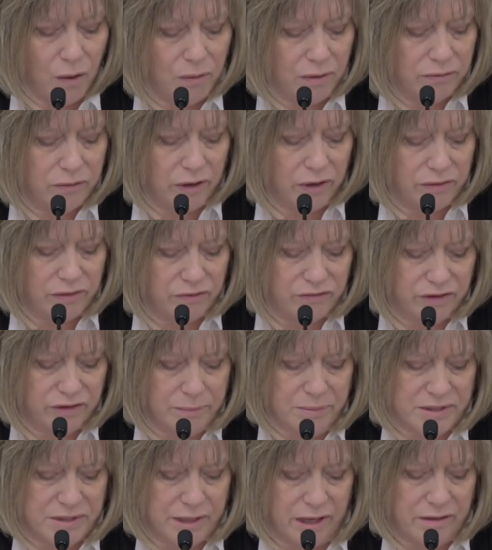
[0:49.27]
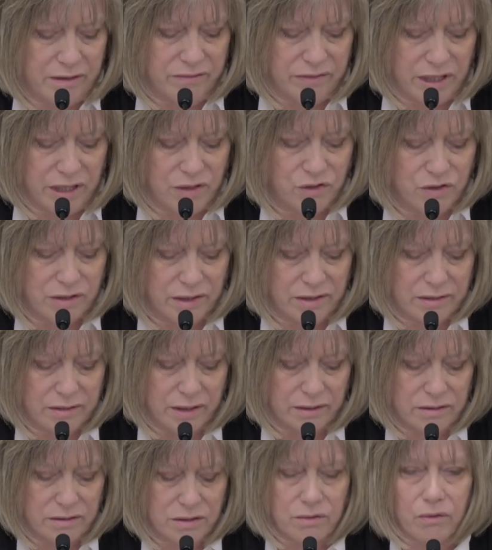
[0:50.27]
However, on the flip side of each
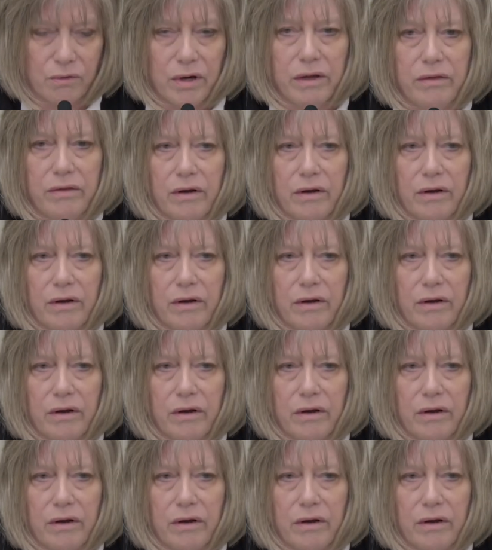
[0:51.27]
success story,